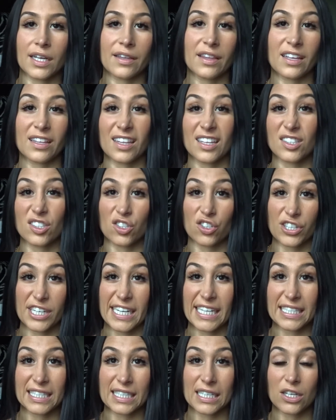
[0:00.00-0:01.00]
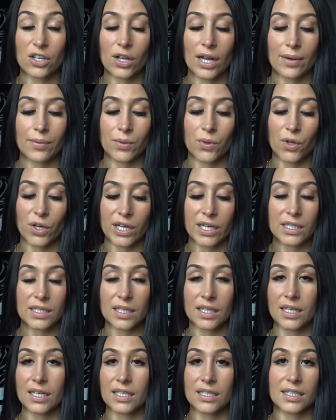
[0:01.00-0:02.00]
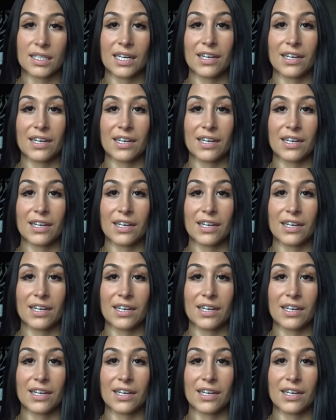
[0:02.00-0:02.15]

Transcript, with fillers: I think that's a great deal. I would look into this